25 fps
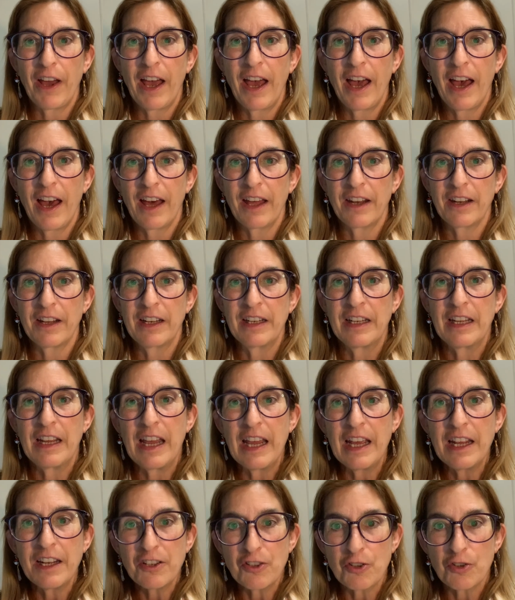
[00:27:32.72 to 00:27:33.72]
had an
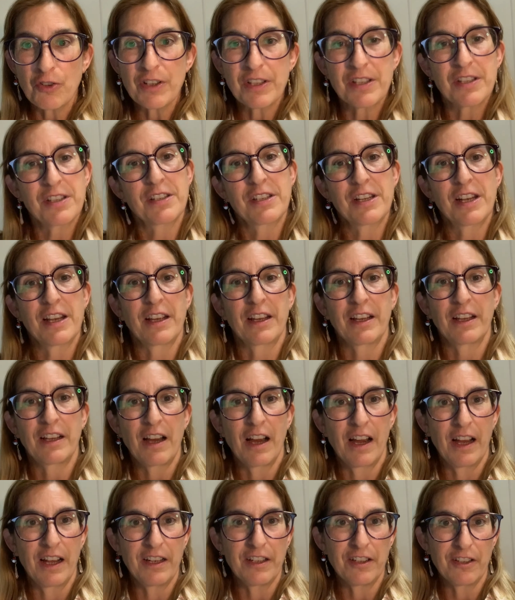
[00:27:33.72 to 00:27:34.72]
interesting
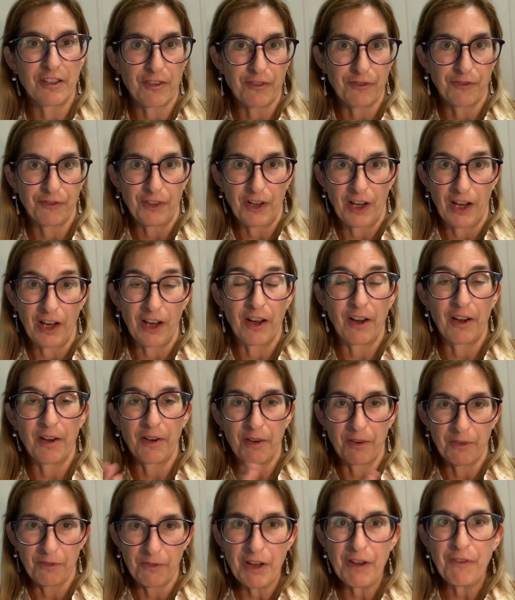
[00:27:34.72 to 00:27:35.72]
kind of
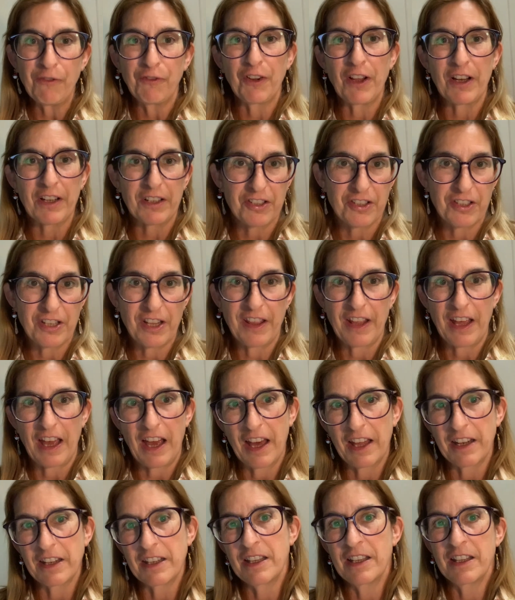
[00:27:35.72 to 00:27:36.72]
reflux to
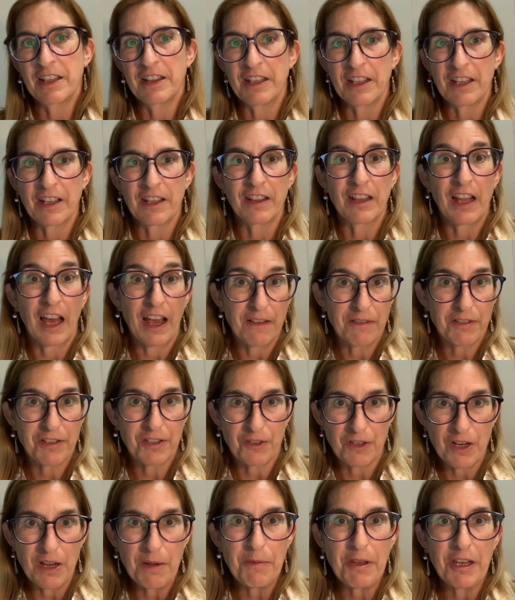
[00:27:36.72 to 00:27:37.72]
that in the live
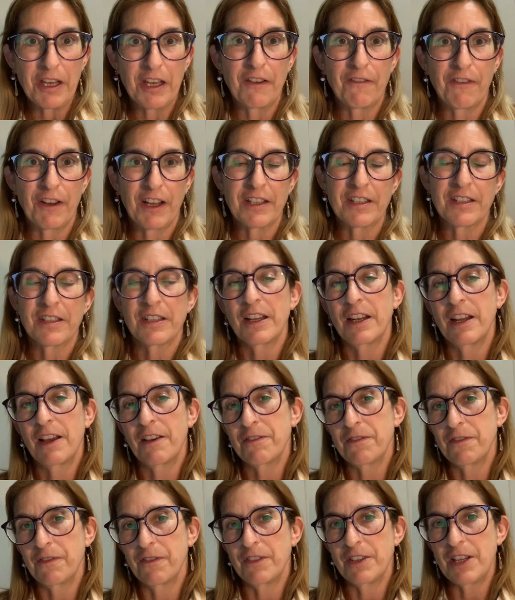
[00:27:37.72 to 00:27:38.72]
streaming events that
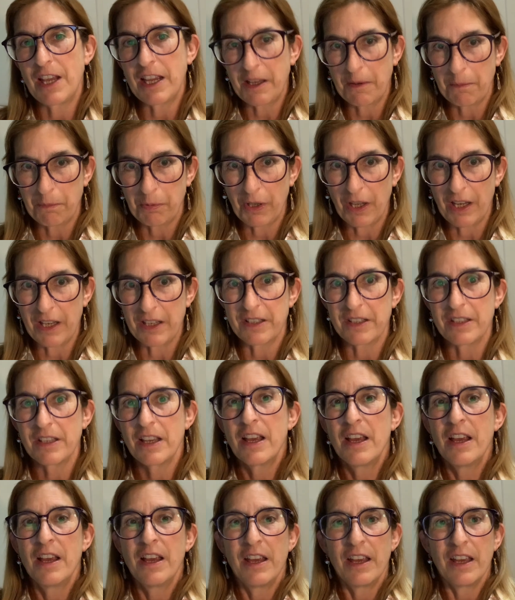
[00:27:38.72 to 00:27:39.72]
have taken place
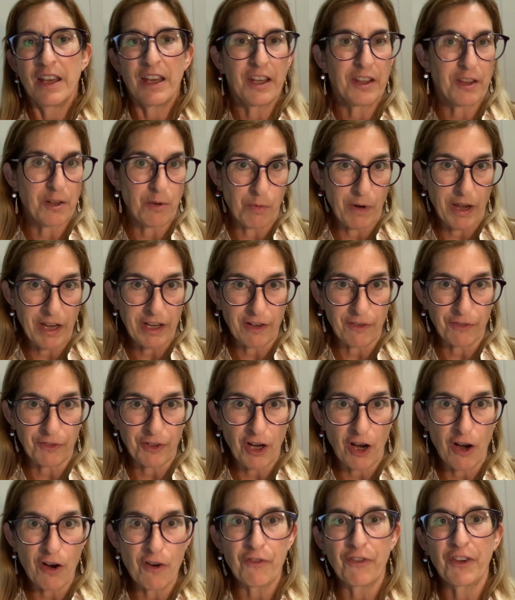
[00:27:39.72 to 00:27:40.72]
in the wake of
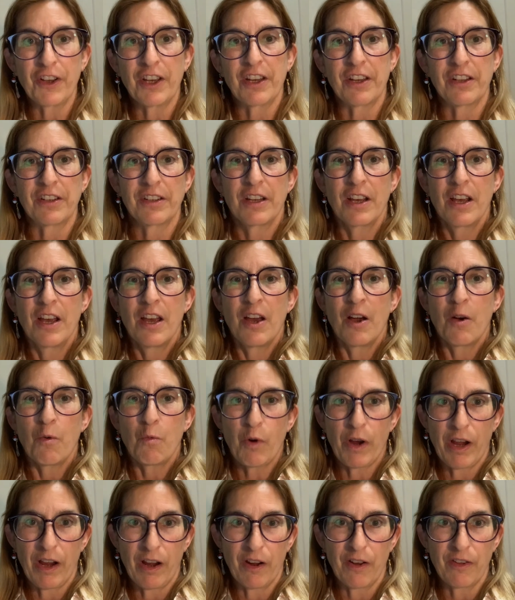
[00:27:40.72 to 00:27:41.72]
COVID,
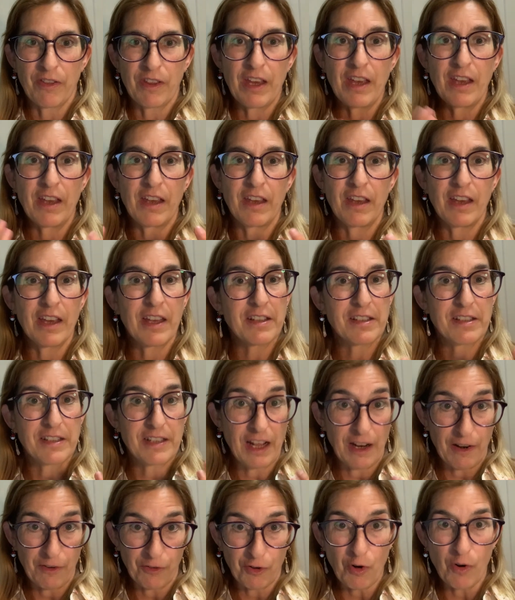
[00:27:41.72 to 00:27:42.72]
where
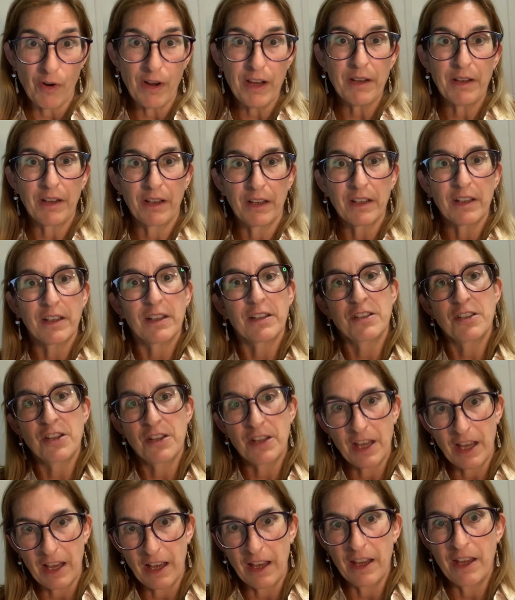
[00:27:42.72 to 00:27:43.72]
instead of going to
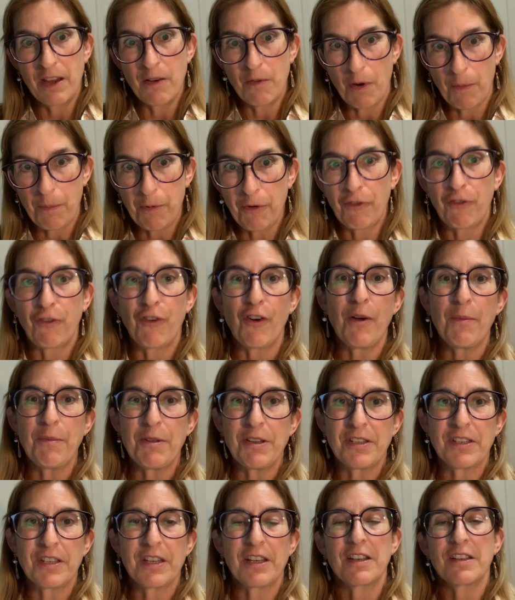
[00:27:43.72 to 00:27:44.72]
the hero
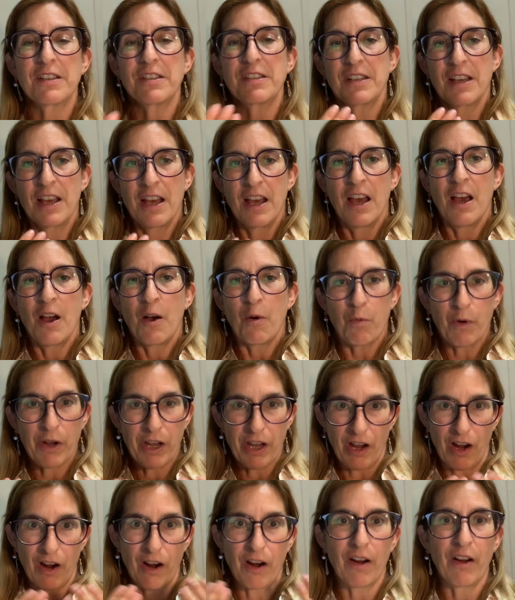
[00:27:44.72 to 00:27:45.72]
performances,
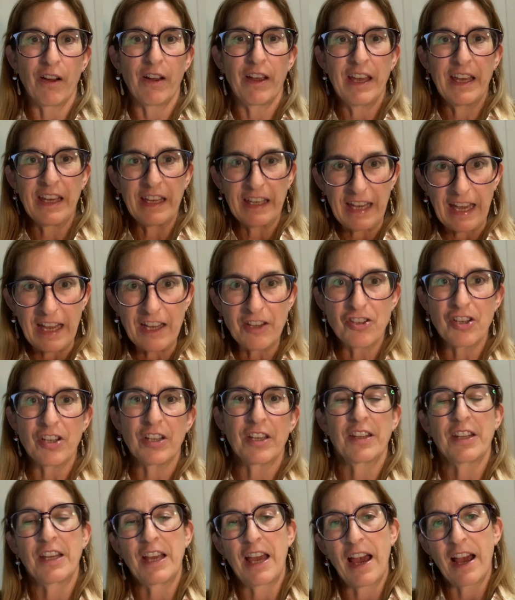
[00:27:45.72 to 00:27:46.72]
we are engaging
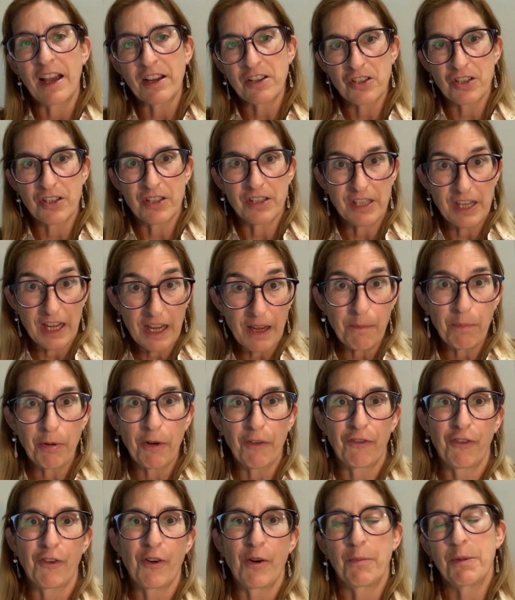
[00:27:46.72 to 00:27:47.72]
in the action team
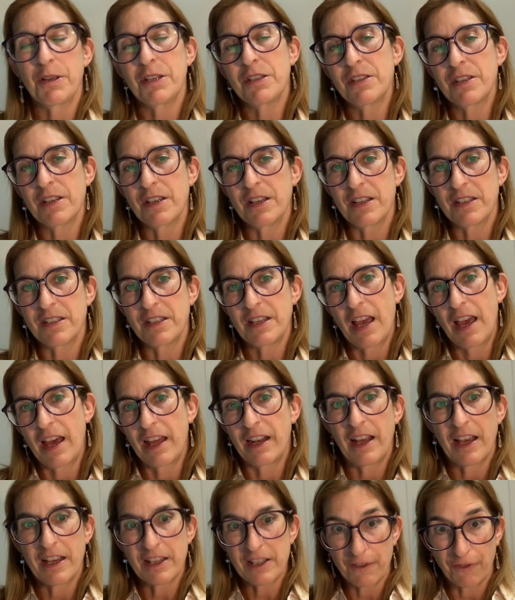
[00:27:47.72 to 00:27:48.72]
performances,
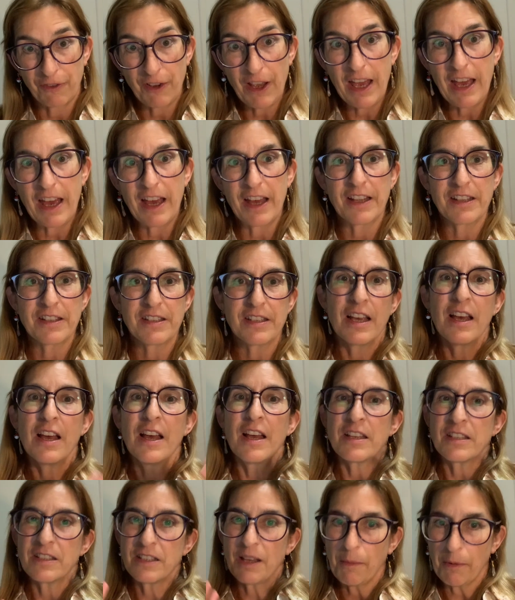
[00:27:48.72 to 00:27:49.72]
and as fans,
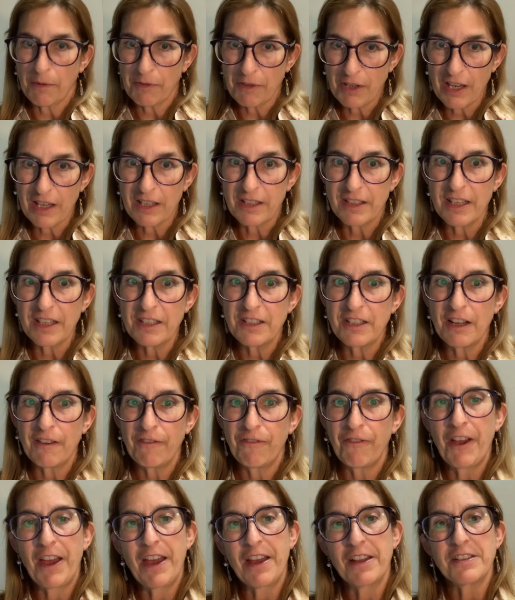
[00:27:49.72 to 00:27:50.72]
some of the existing
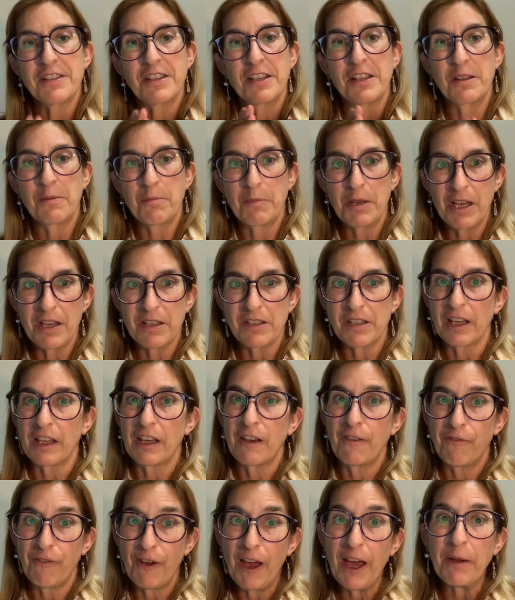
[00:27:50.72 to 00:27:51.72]
fans in the
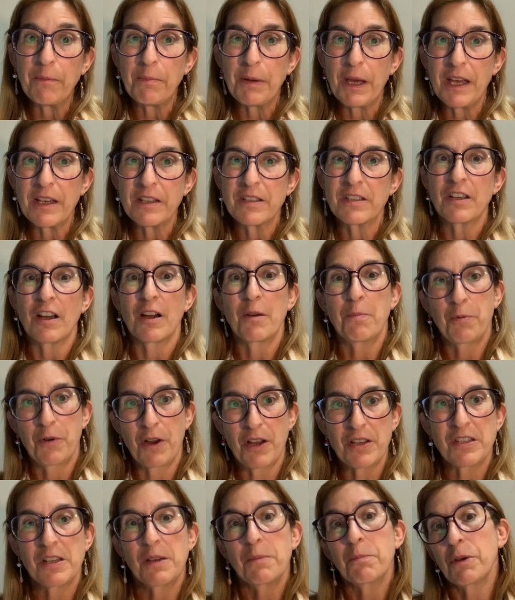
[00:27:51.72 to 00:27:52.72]
Miyazaki fan base are
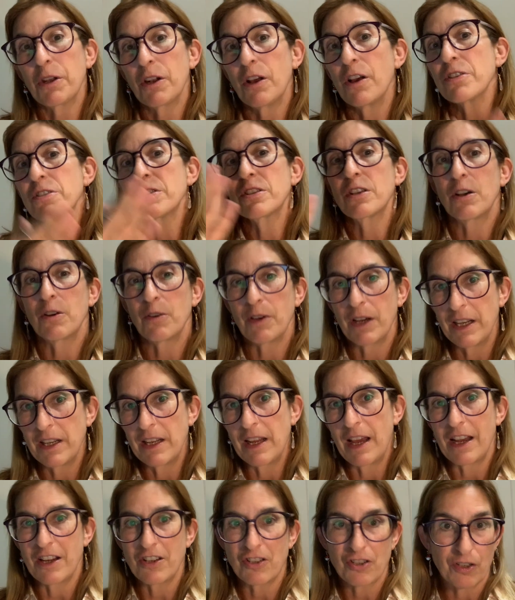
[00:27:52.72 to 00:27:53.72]
present, but also a
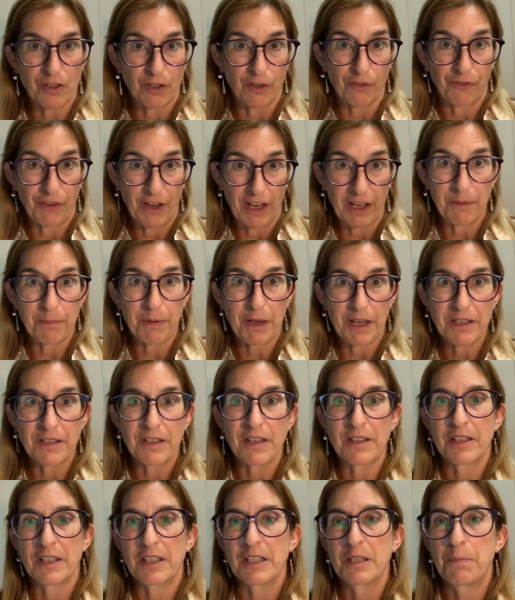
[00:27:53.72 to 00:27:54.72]
national fan base
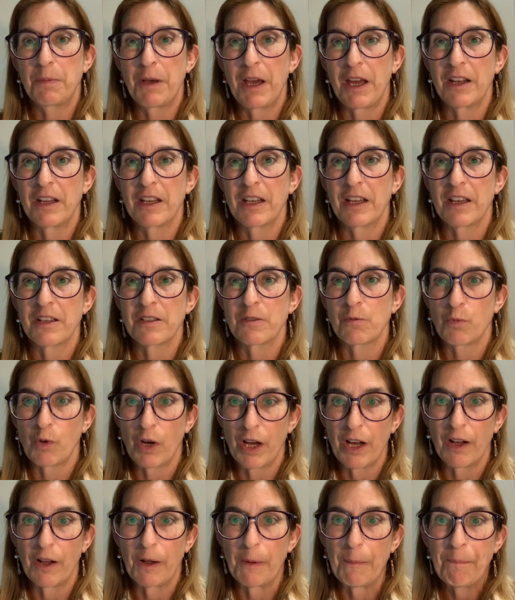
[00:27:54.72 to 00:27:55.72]
is expanding as
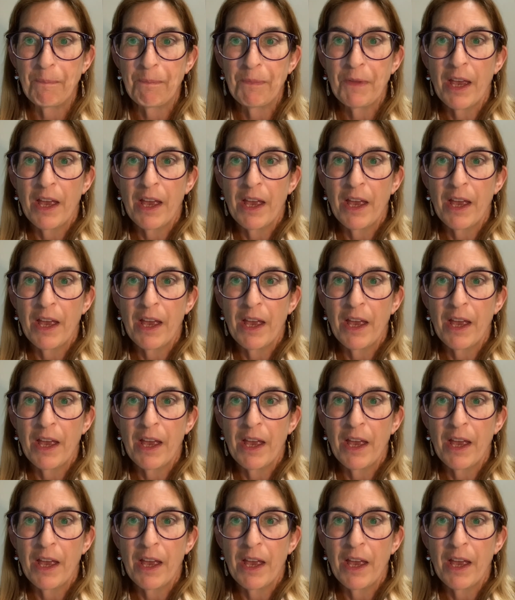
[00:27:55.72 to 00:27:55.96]
well.